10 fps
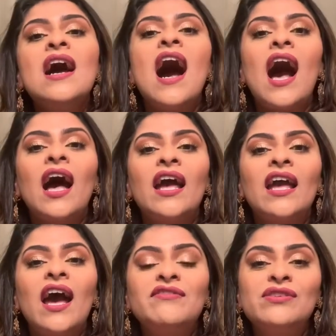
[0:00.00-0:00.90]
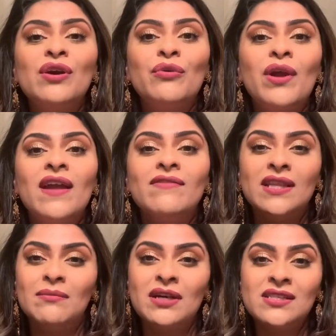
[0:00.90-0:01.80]
I have to go to
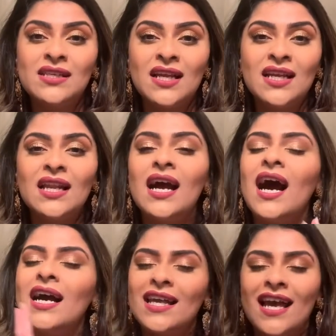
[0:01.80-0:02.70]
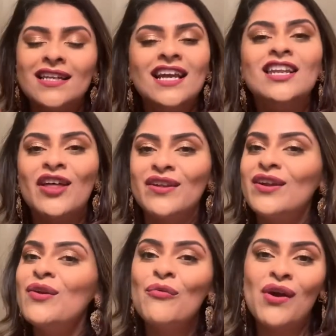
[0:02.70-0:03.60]
Maybeline tonight, again
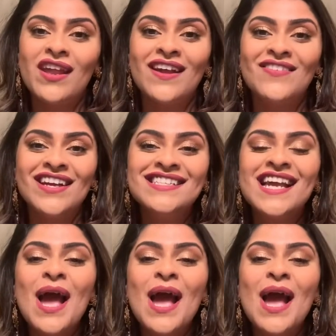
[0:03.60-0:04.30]
another wedding event,